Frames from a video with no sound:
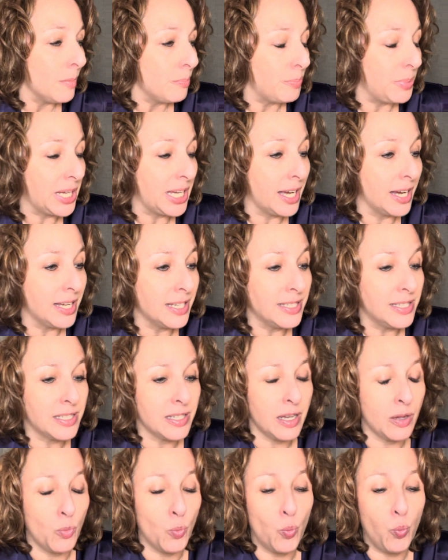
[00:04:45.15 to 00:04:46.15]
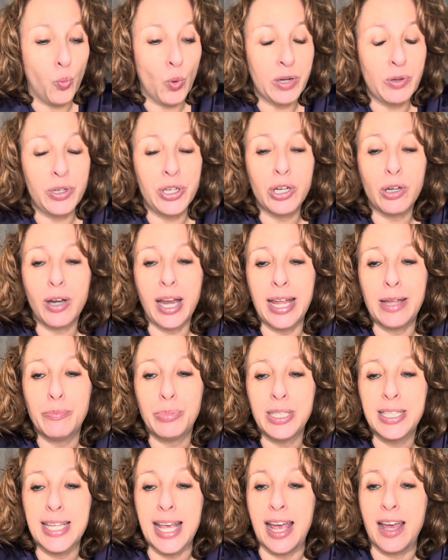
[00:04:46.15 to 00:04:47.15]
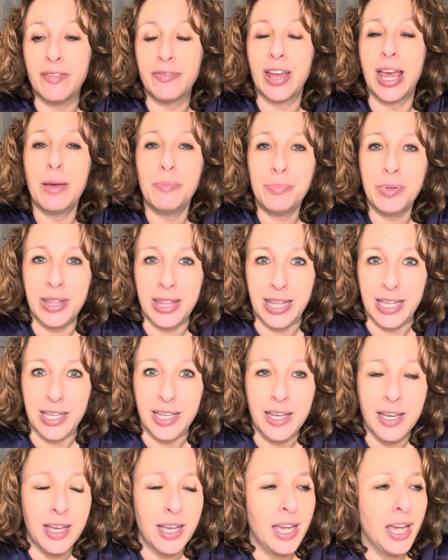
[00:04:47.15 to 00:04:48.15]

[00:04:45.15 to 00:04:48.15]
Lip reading: because when you're able to have empathy,